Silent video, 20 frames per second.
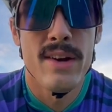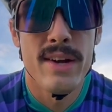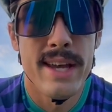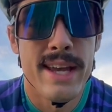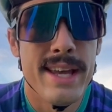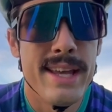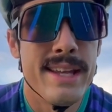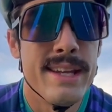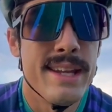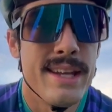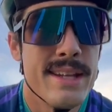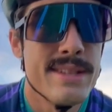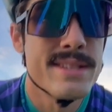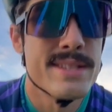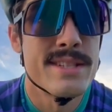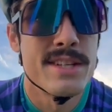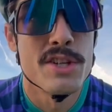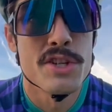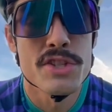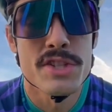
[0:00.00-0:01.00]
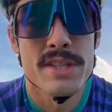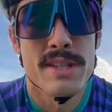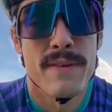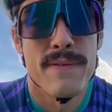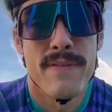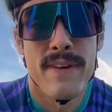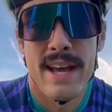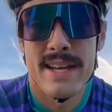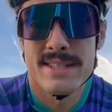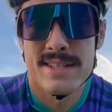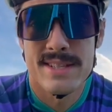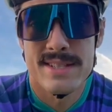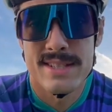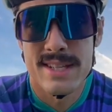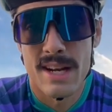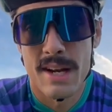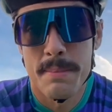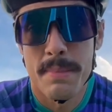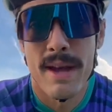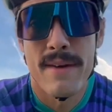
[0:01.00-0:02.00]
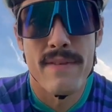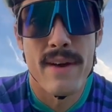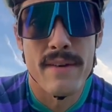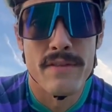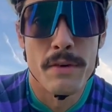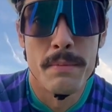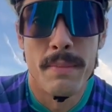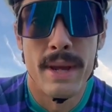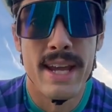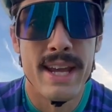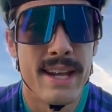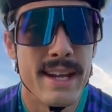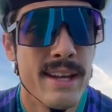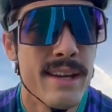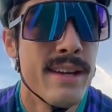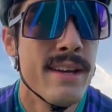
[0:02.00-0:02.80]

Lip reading: and it's seriously the fastest setup I've ever made.